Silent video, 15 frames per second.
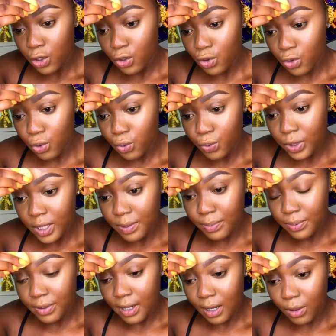you know, really
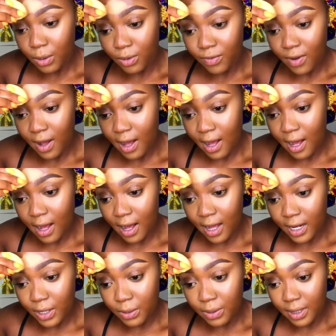proud of her,
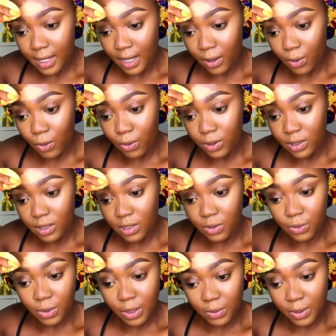and they were like, oh, this
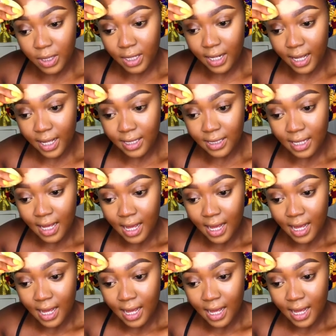is really nice,